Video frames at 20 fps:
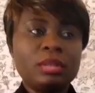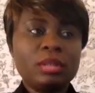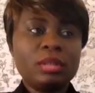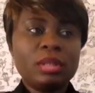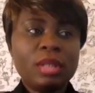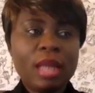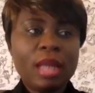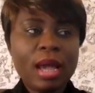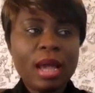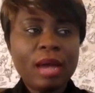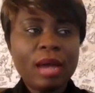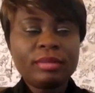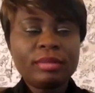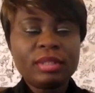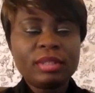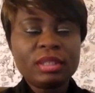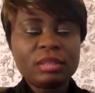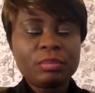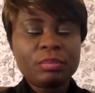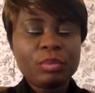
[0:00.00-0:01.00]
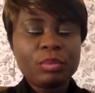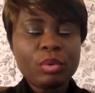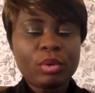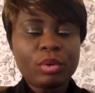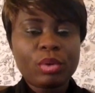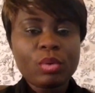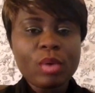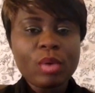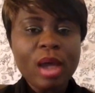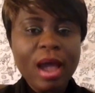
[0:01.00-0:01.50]
now this
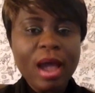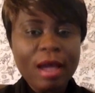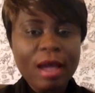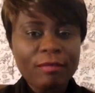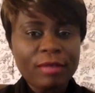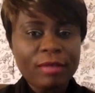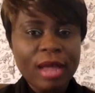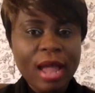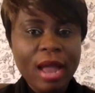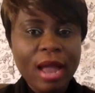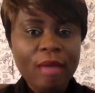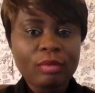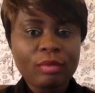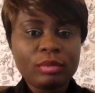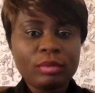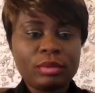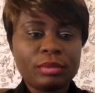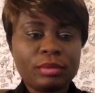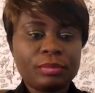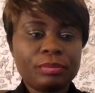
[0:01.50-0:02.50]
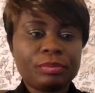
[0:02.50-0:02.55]
book you have out,